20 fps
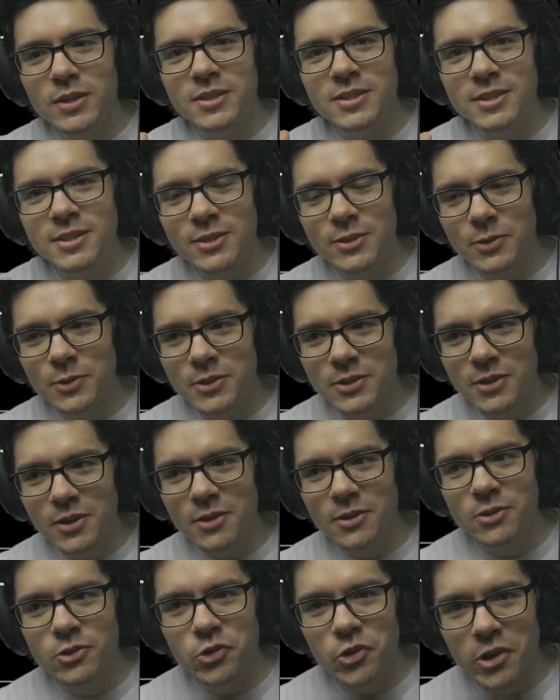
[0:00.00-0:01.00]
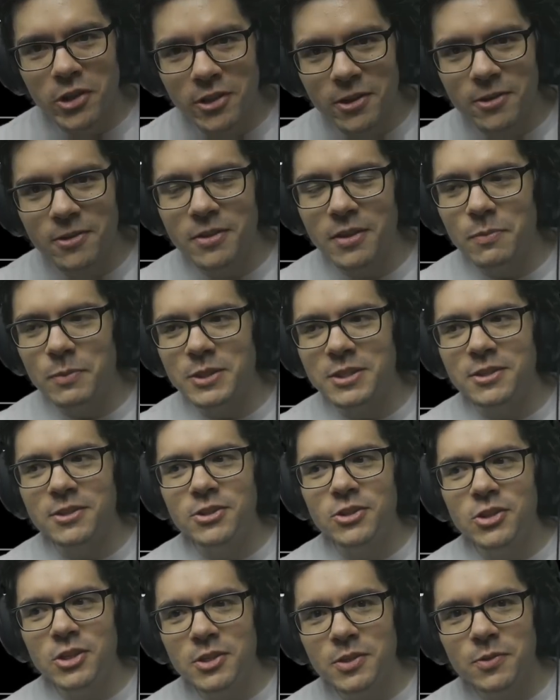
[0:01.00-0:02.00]
Silksong trailer that was
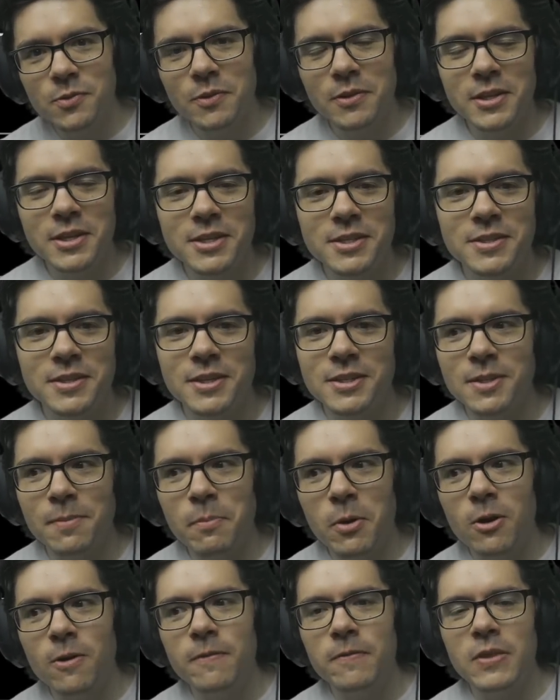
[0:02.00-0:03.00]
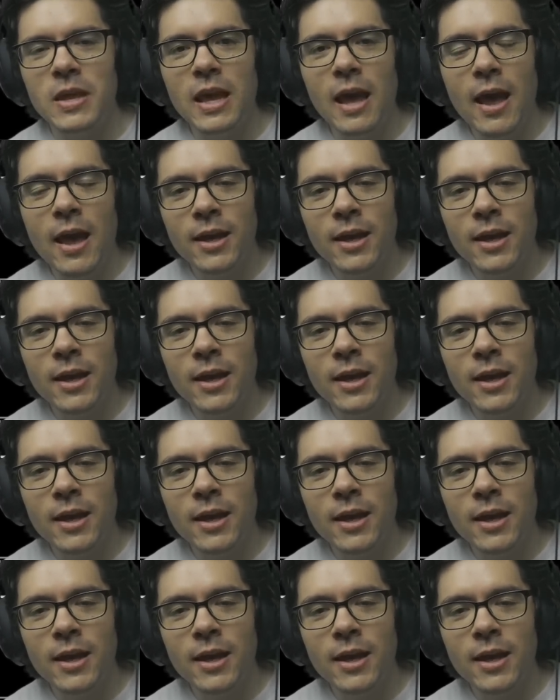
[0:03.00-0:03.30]
just released as a part of the